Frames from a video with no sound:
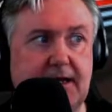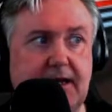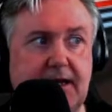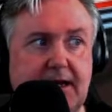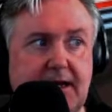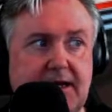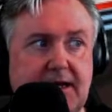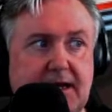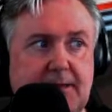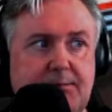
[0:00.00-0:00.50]

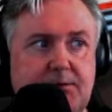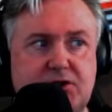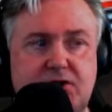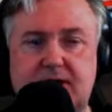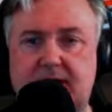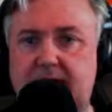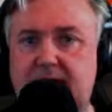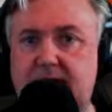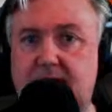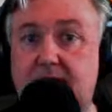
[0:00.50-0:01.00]
and
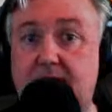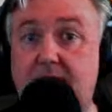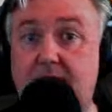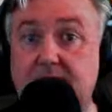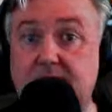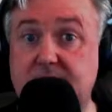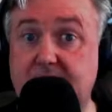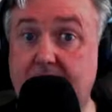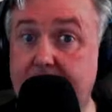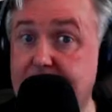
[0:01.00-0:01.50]
epigenetic
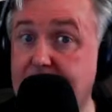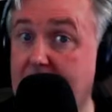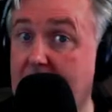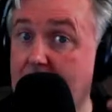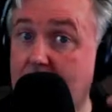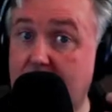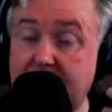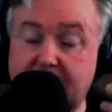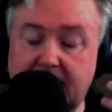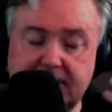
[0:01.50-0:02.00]
clocks. Yeah,
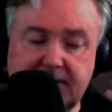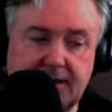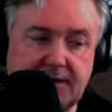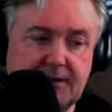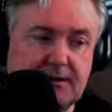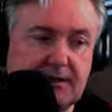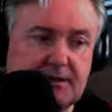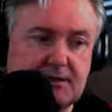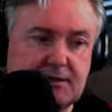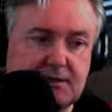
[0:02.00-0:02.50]
well, I think
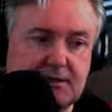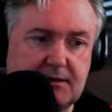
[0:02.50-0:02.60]
that's,